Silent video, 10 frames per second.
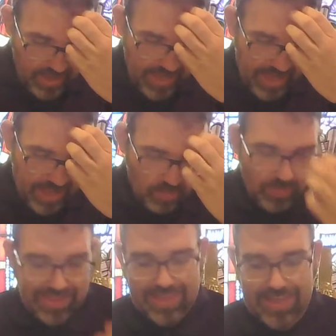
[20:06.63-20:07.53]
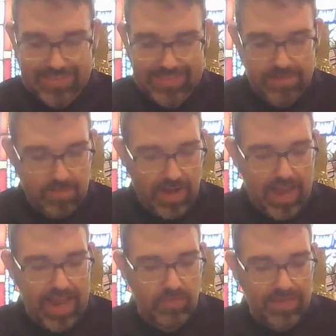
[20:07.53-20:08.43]
And with this in
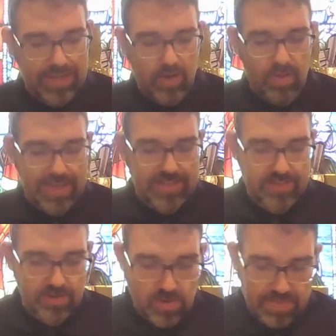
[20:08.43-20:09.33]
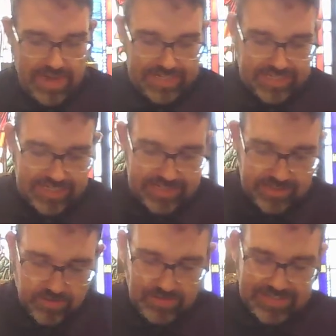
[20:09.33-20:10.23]
mind, we can only assume that
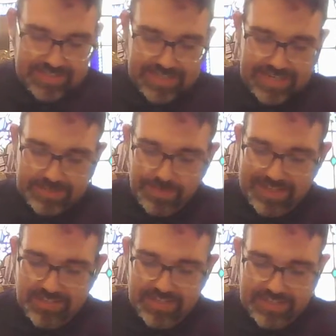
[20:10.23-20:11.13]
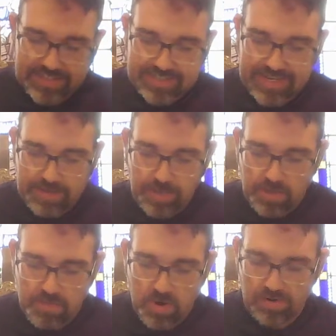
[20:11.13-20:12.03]
Jesus was seized by such deep
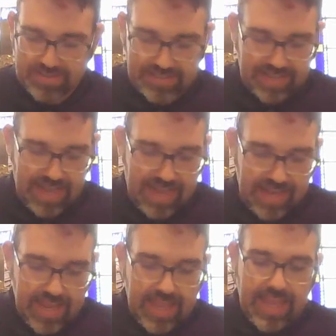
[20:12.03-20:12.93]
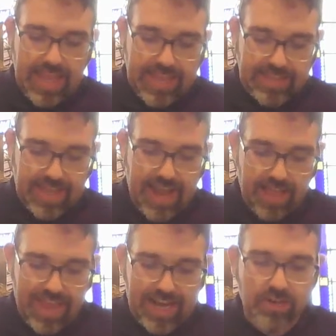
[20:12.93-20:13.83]
emotion that he let
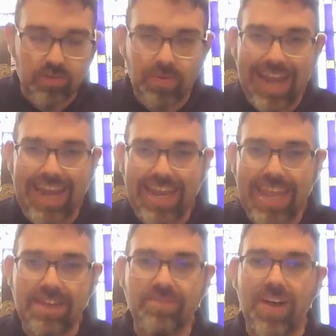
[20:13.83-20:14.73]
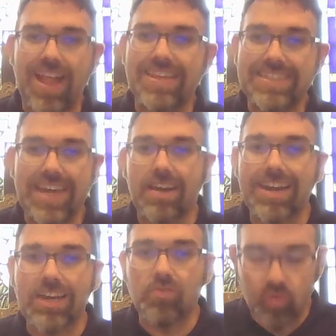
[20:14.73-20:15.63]
out that great
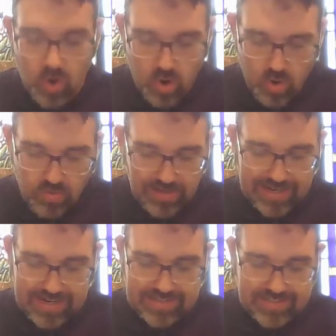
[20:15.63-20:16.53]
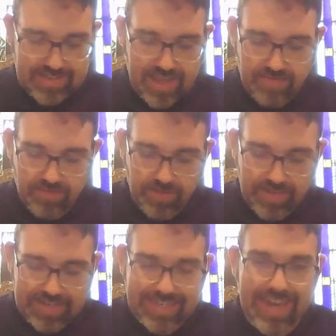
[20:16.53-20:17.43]
involuntary groan. Like I said, from
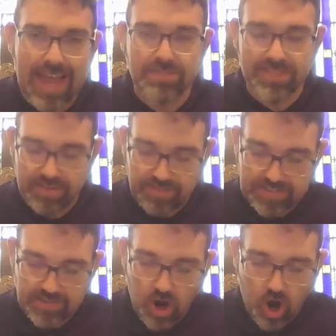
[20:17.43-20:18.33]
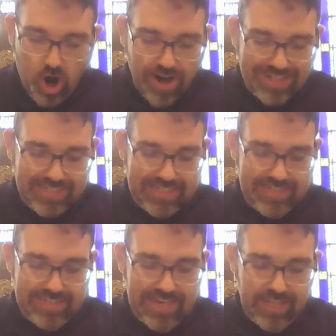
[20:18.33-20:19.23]
the depths of his heart,
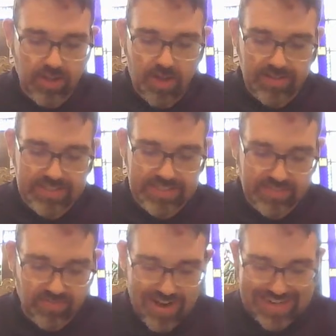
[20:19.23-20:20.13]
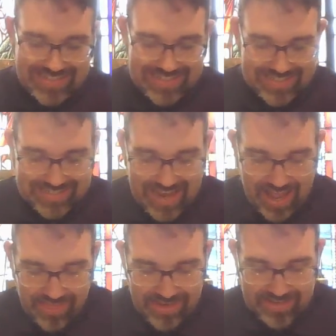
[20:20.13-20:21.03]
Jesus had lost his friend to
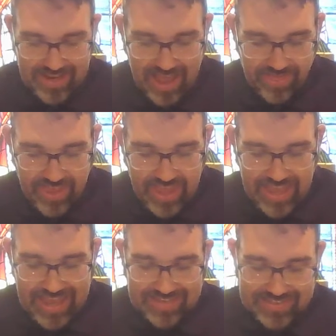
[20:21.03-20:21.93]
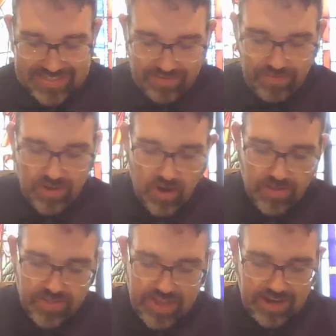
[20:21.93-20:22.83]
death, and death is a
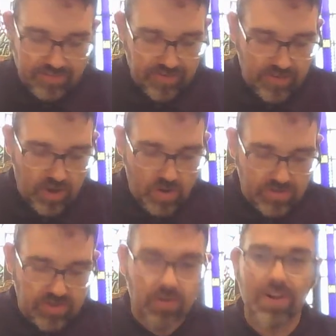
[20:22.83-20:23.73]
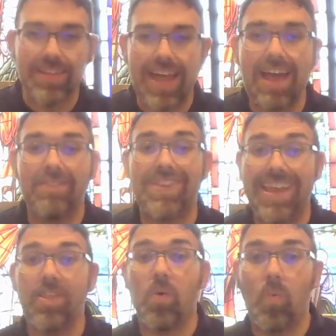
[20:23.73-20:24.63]
difficult thing for those who are left
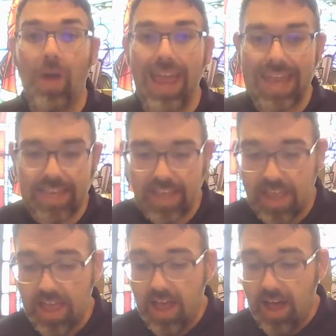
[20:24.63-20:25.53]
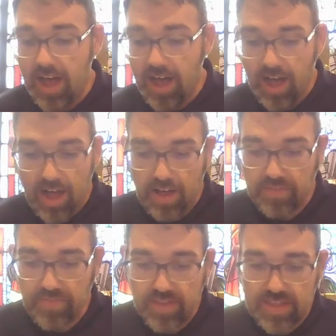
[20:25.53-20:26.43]
in the wake
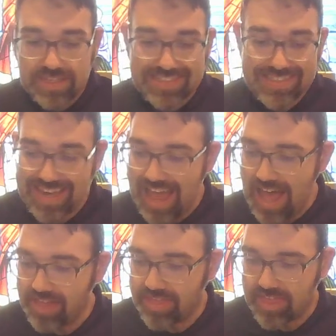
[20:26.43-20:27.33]
of death.